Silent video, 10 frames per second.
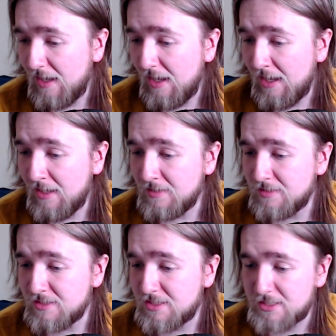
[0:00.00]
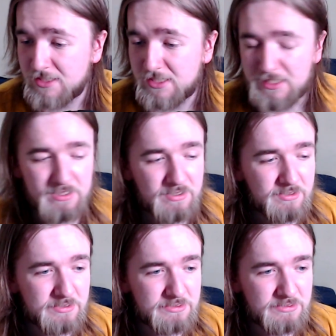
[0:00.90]
And
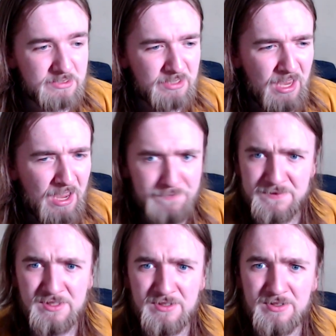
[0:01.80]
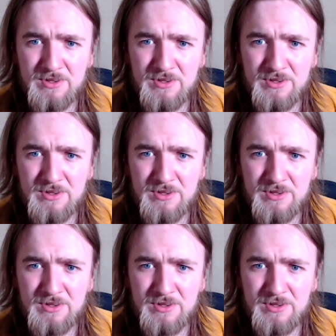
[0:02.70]
after